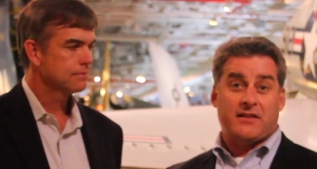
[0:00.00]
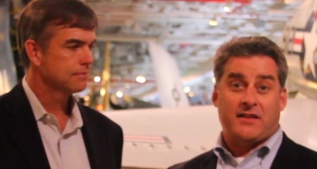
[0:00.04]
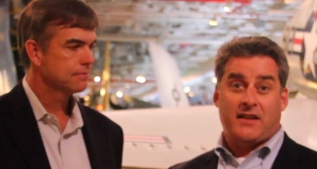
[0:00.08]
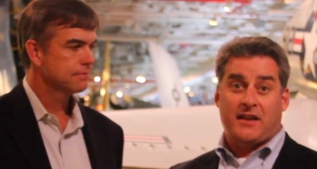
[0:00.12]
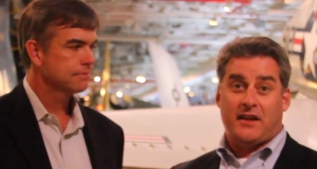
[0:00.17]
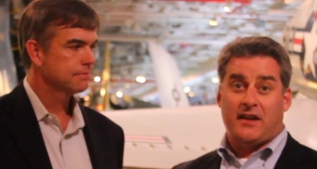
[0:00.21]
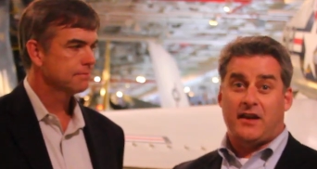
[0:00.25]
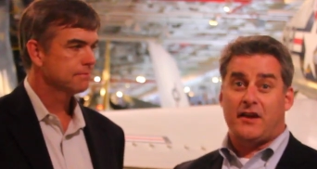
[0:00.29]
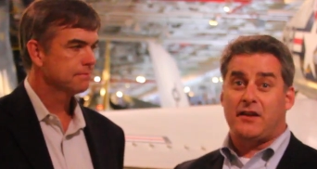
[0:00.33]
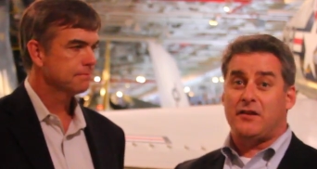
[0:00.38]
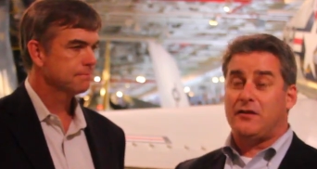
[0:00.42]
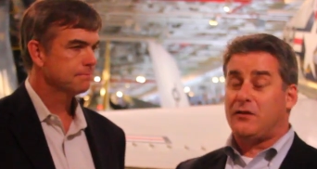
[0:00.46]
Speaker 1: the
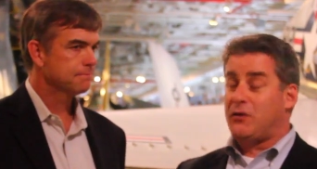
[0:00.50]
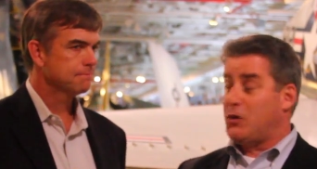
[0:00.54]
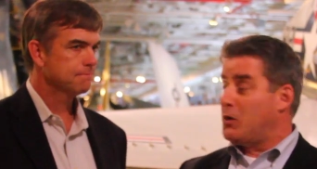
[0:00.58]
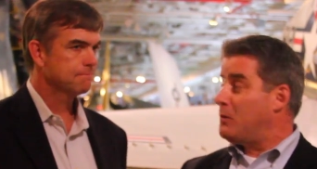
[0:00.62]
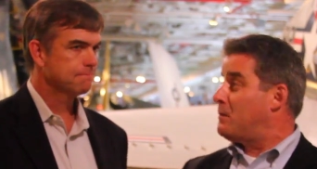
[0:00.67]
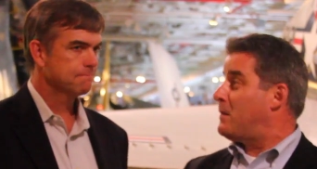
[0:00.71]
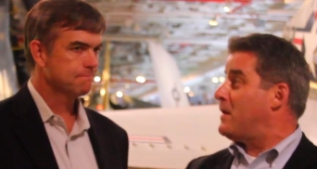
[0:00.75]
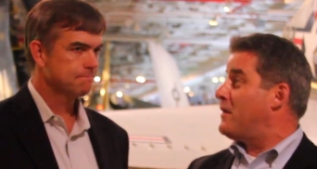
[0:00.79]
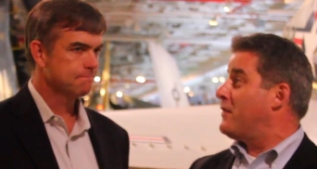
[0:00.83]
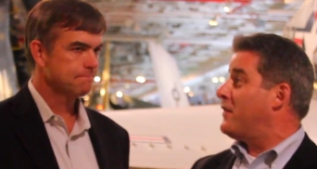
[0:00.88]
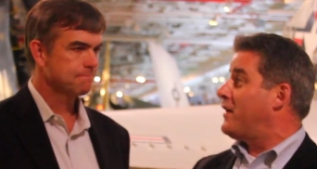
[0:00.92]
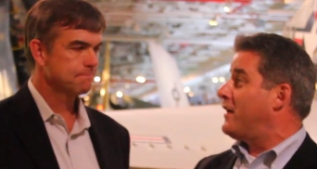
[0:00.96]
Hadoop
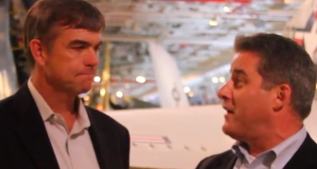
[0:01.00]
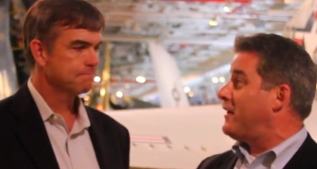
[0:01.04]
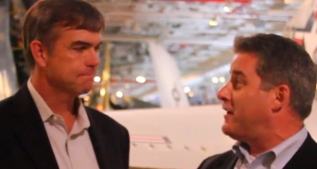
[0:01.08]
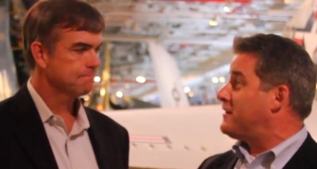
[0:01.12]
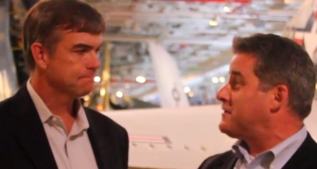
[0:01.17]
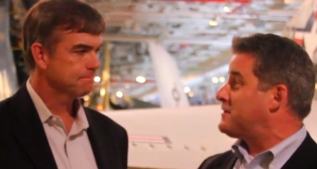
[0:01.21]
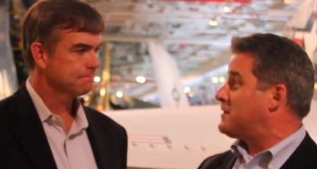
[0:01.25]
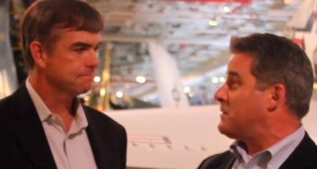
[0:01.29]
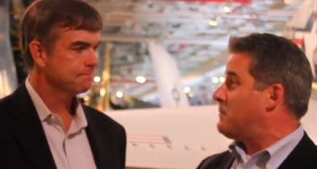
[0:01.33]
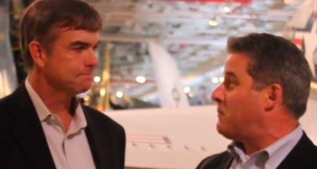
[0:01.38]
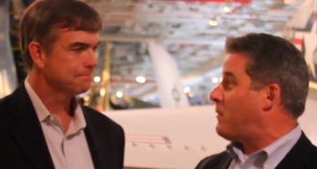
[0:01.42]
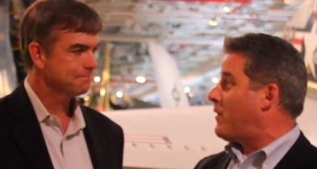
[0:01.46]
on the
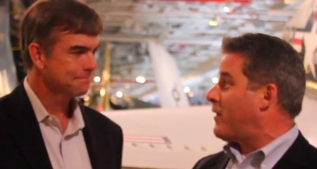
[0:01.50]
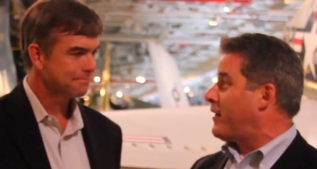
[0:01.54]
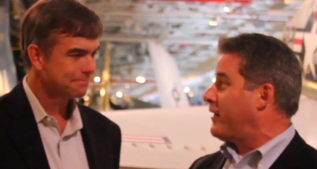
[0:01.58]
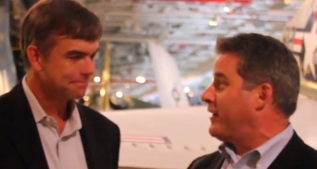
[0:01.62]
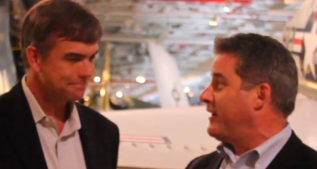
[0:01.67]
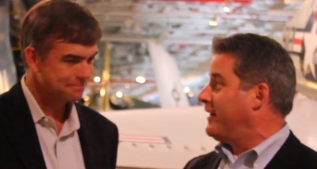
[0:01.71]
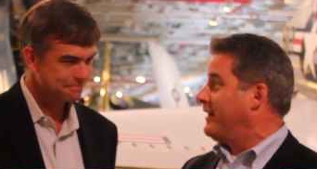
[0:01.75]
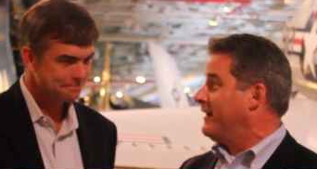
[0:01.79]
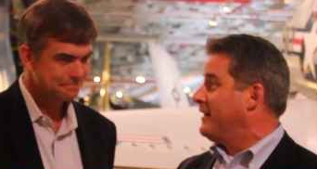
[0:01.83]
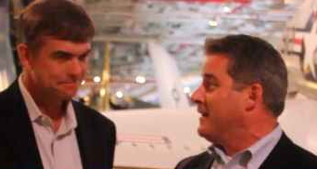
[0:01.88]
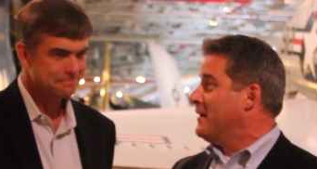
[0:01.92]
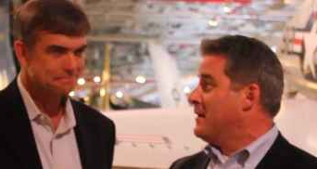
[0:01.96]
Hudson
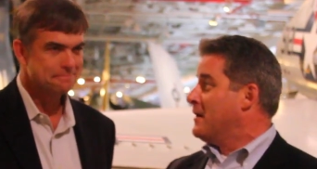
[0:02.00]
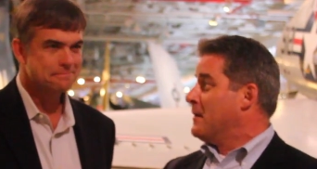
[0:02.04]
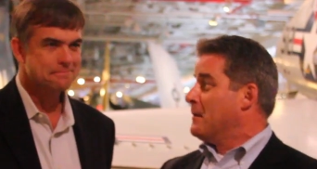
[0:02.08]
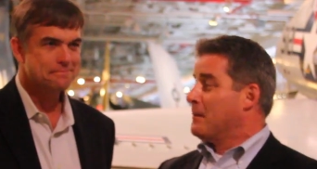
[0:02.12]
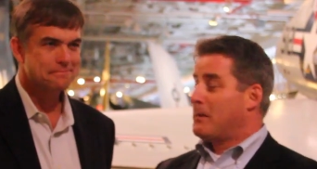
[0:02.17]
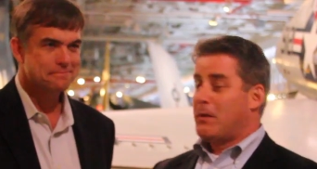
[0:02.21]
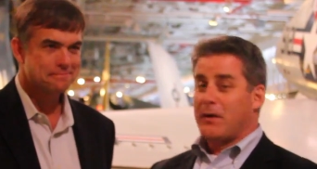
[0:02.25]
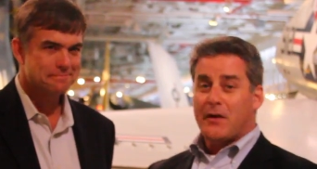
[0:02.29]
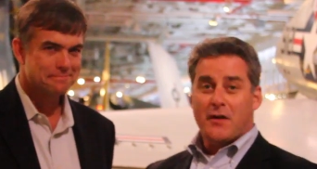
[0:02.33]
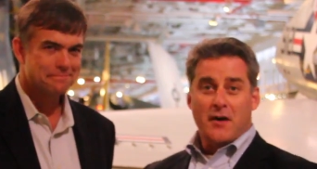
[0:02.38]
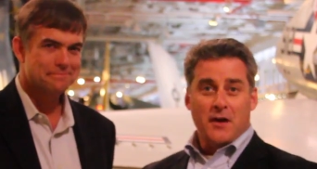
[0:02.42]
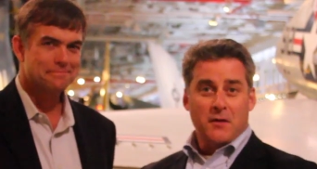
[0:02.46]
party
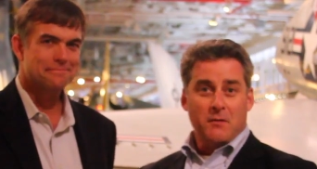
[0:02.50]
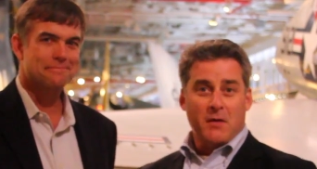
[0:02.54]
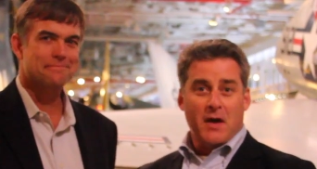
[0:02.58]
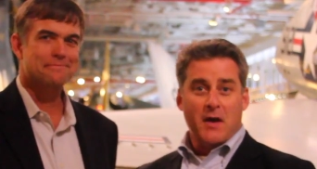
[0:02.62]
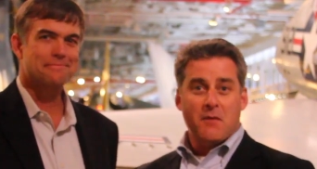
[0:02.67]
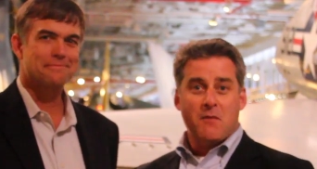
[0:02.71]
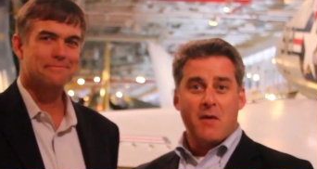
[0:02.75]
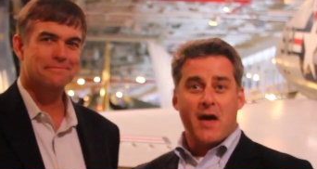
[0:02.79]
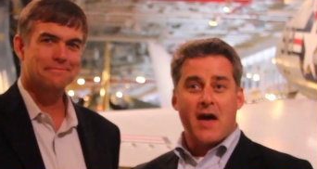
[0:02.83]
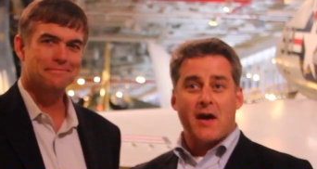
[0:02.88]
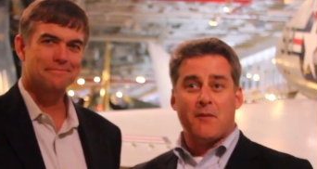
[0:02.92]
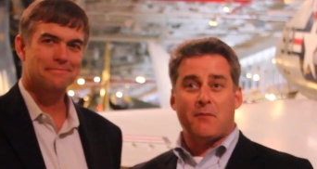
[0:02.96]
put on by
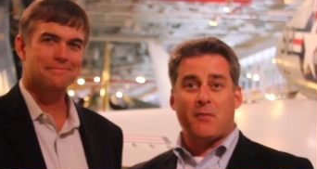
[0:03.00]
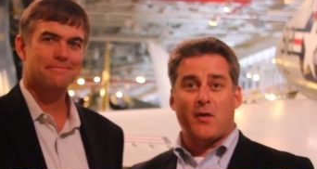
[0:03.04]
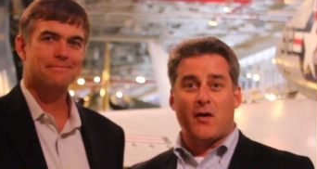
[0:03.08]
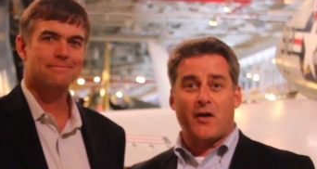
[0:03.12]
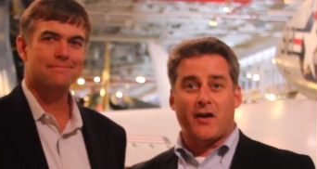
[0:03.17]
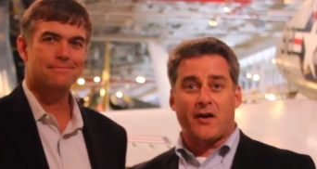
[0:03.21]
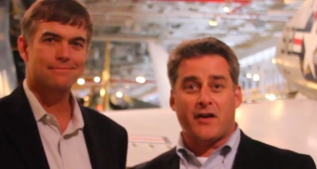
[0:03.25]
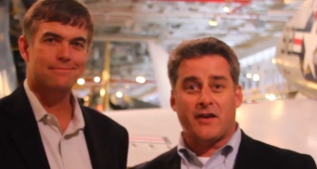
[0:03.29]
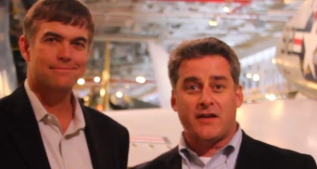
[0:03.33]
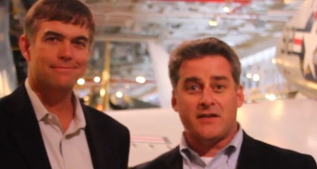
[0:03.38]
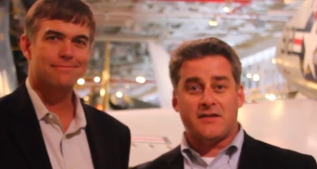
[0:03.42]
MapR.